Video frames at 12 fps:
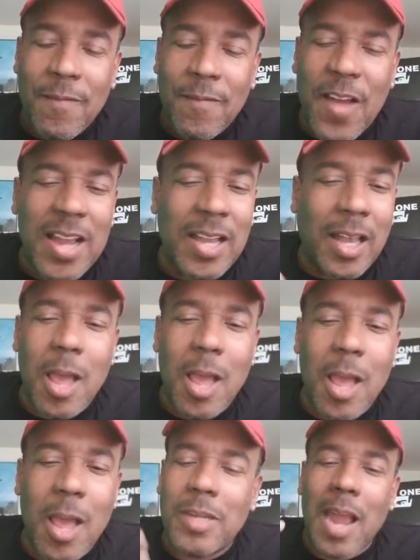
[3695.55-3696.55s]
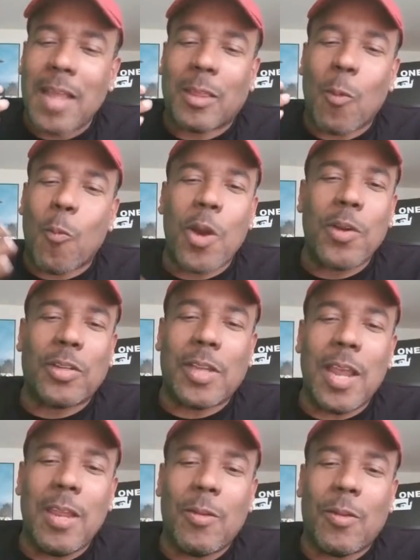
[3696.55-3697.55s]
Fun clubbing is like the
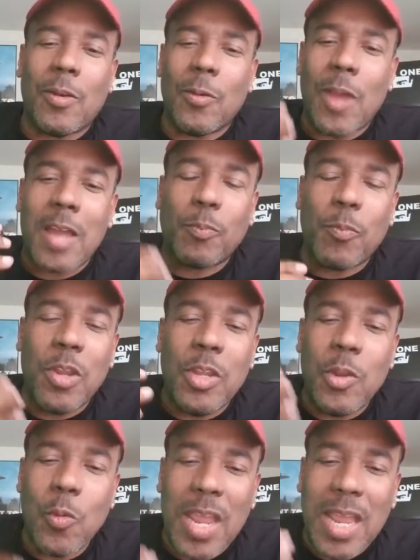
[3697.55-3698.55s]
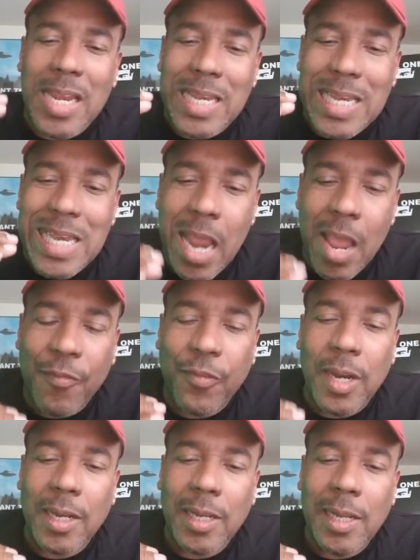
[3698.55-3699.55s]
worst thing you could do. That's when you
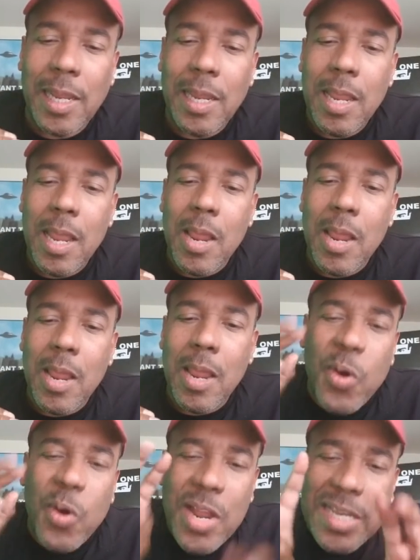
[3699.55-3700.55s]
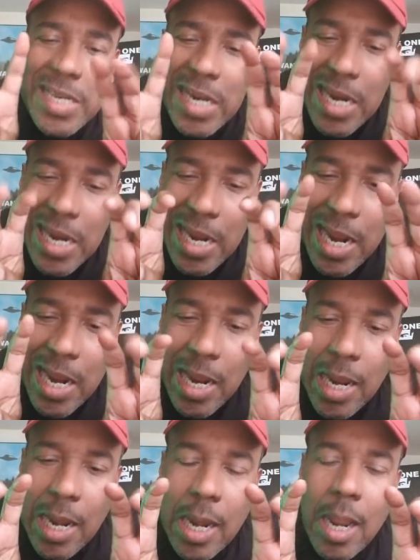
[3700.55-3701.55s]
indefinitely
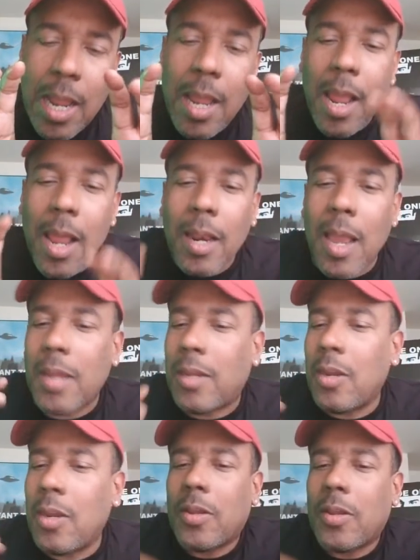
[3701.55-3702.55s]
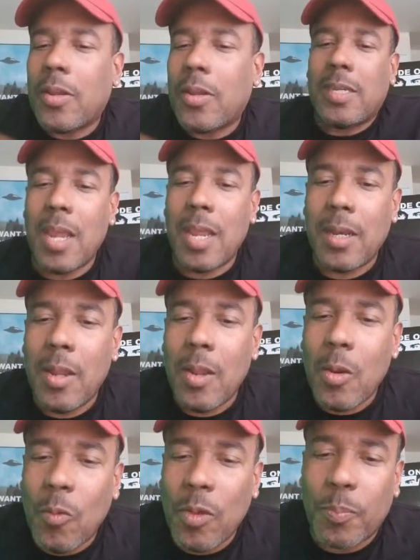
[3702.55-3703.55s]
pretend like you're content
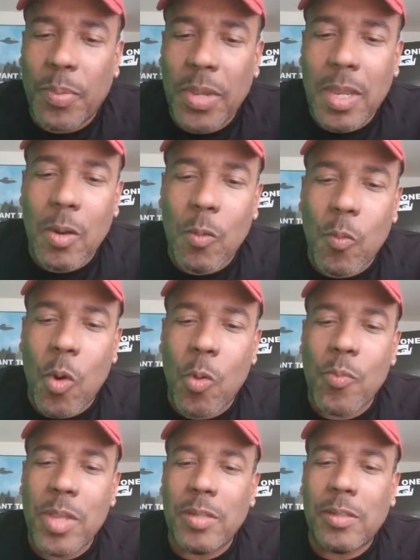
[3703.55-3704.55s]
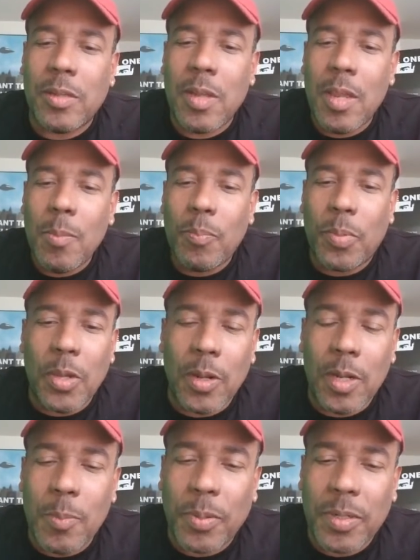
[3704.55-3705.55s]
with being a woman's
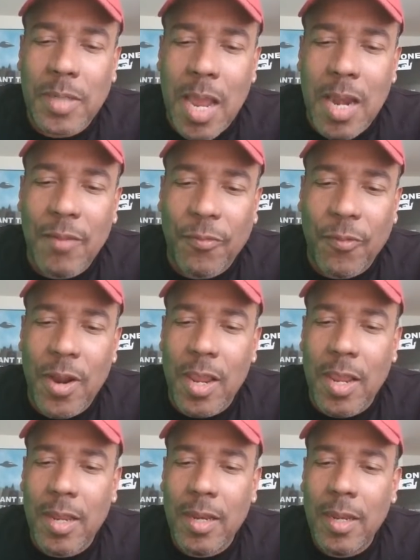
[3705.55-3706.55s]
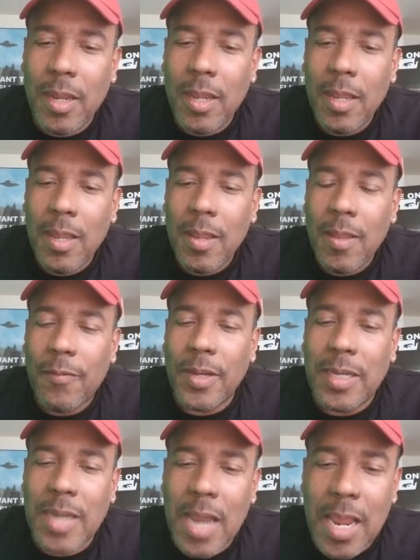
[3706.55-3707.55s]
purely platonic friend
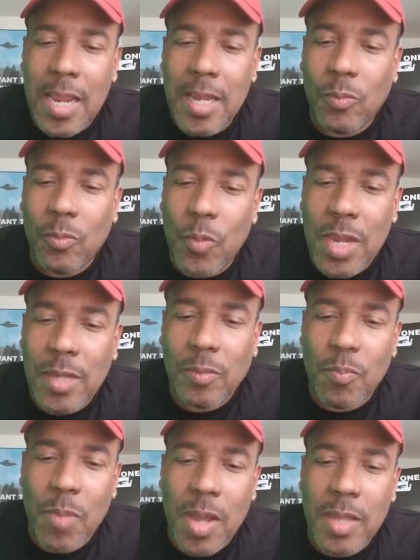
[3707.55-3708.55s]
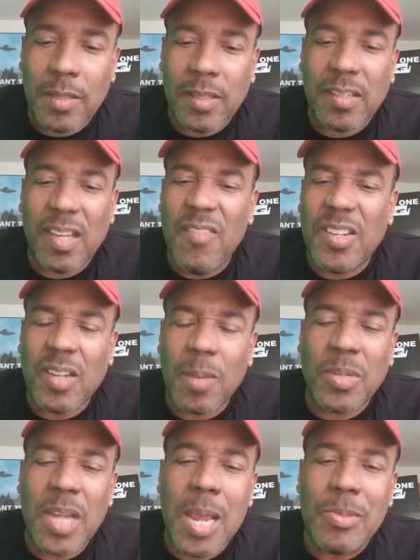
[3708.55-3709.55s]
for days, weeks, months, even
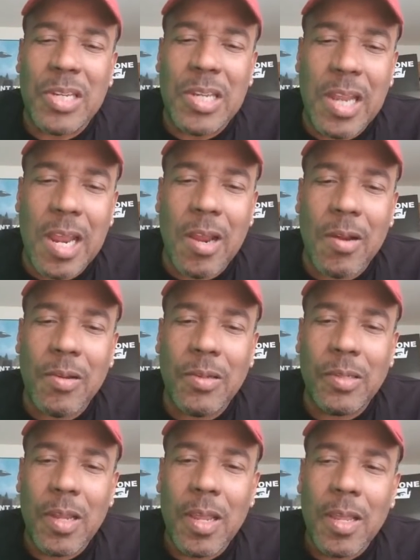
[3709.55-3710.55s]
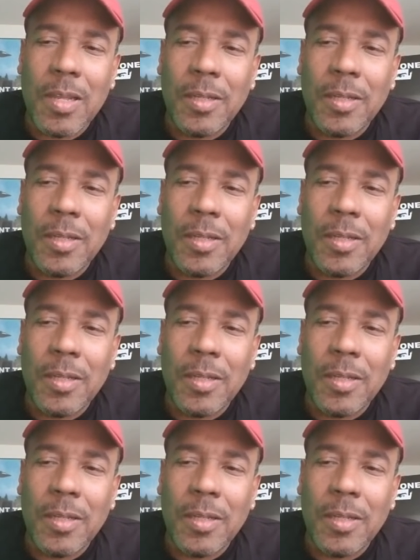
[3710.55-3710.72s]
sometimes years.